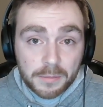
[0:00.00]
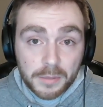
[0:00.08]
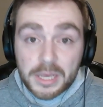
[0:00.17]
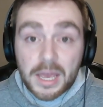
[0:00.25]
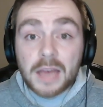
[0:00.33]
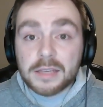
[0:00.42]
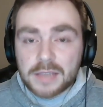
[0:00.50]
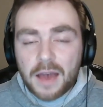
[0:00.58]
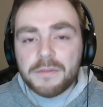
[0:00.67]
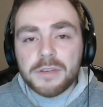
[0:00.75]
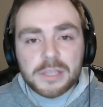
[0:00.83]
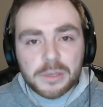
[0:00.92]
But yes,
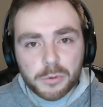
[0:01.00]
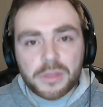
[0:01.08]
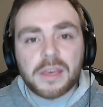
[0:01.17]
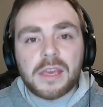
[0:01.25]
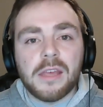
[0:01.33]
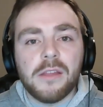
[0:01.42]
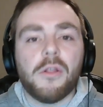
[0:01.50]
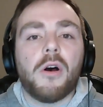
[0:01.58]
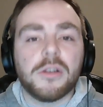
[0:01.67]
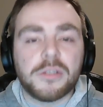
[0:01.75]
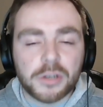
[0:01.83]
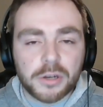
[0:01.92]
obviously we're thinking
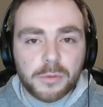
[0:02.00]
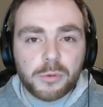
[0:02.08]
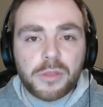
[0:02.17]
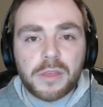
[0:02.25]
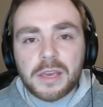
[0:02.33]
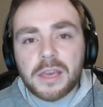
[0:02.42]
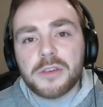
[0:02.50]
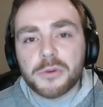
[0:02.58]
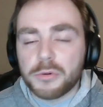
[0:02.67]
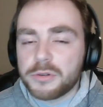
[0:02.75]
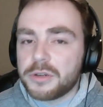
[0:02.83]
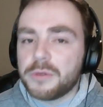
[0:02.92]
long term, we're thinking
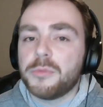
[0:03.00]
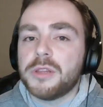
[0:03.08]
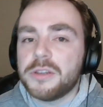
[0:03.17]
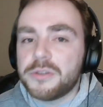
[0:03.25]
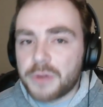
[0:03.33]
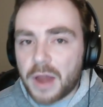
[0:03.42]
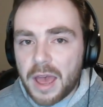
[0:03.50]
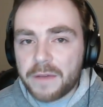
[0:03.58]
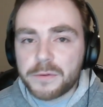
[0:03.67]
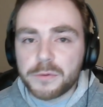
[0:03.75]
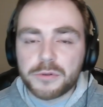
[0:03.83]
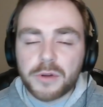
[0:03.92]
short term when the
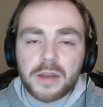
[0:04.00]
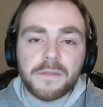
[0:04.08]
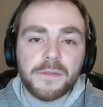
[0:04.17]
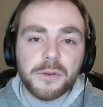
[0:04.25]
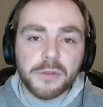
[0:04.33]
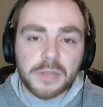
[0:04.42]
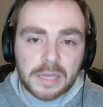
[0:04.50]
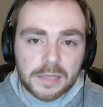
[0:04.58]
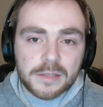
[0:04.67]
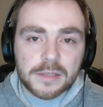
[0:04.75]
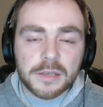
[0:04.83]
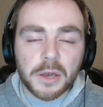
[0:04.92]
draft, we're trying to fill
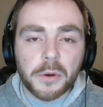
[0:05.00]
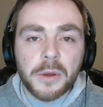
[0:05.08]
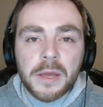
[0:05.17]
needs. So